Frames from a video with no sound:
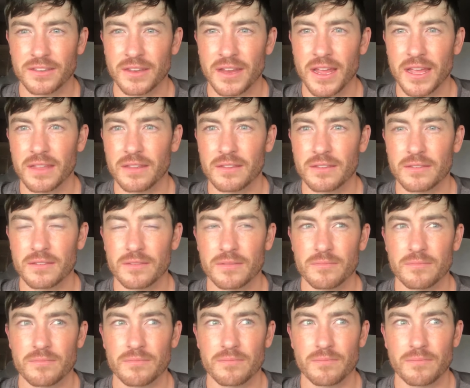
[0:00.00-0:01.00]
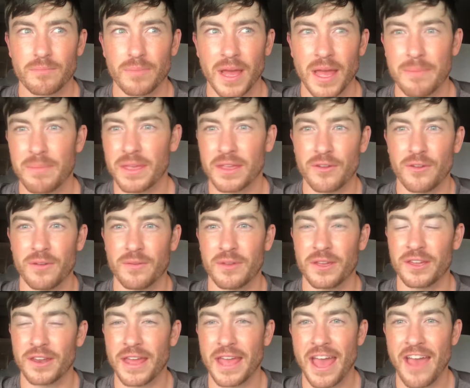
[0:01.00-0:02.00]
I buy Bitcoin?
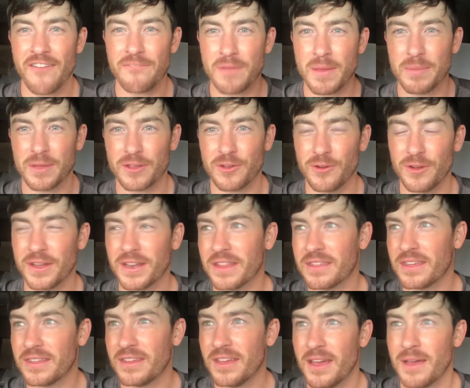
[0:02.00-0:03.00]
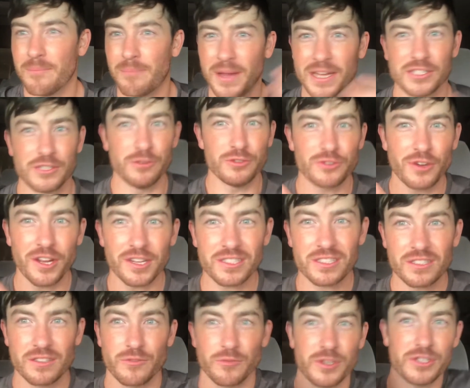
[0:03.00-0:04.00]
Could I have my Bitcoin and then buy 2
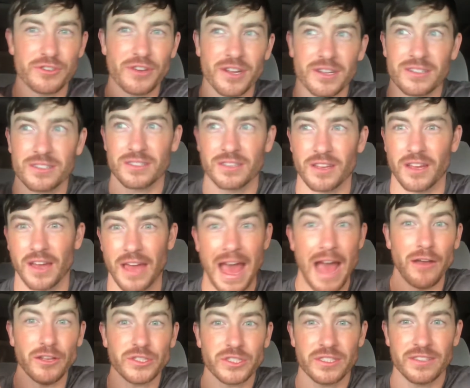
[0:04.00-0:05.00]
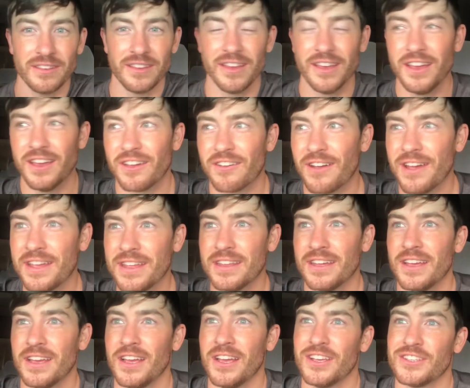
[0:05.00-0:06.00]
trucks, 3 trucks, a house, right?
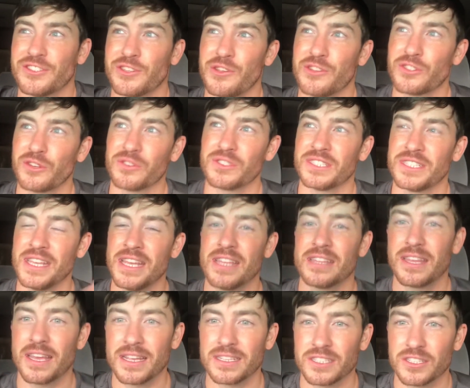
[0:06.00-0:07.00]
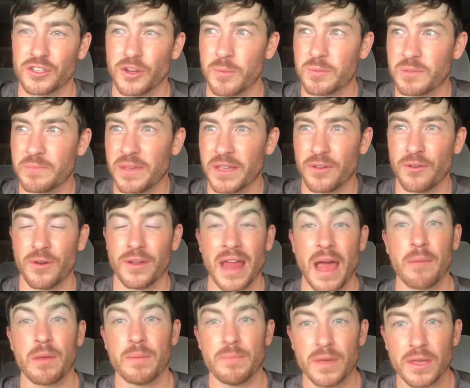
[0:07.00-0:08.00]
So you start seeing things in terms of Bitcoin, how
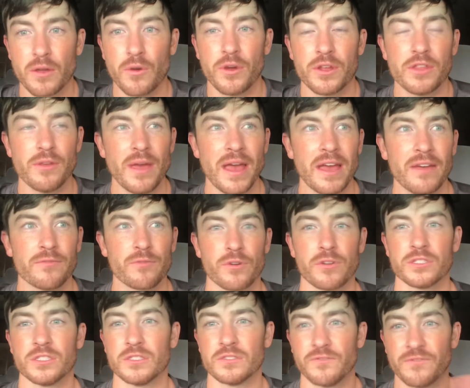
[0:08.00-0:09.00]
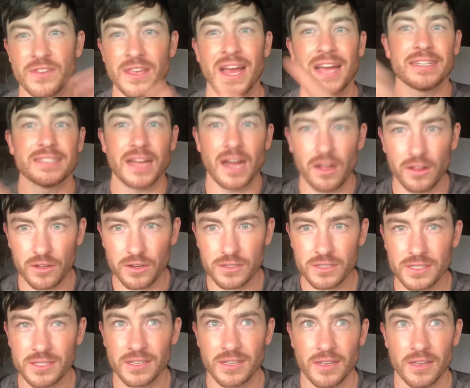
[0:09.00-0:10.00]
many Bitcoin you have versus fiat
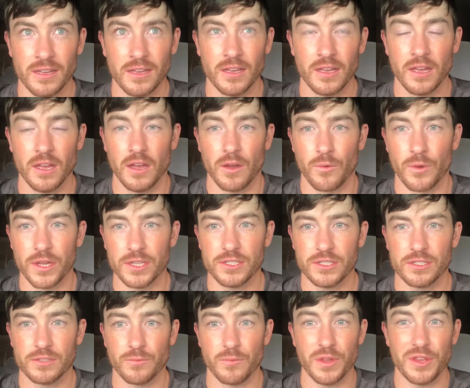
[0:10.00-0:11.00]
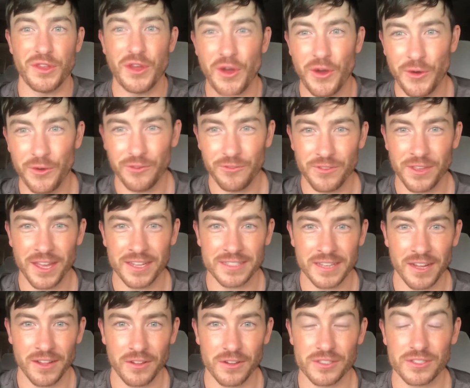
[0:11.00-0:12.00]
dollars, which we know fiat
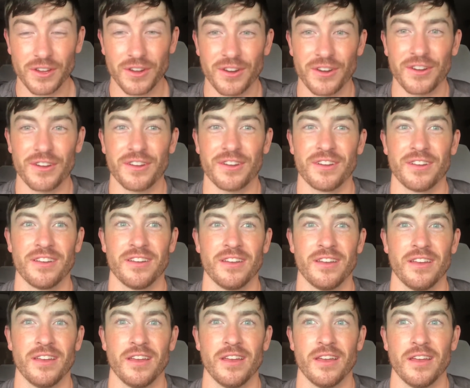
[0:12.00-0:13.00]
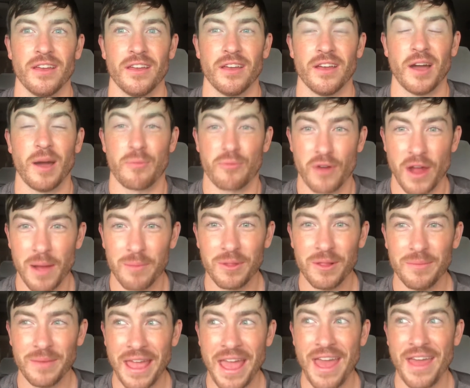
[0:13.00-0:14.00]
dollars are a
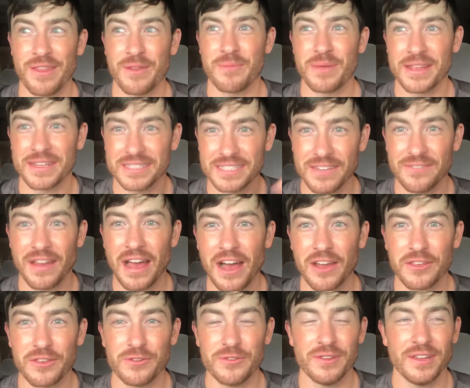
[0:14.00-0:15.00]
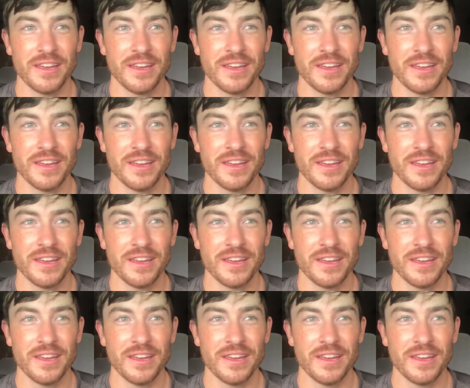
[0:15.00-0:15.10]
problem and they're being devalued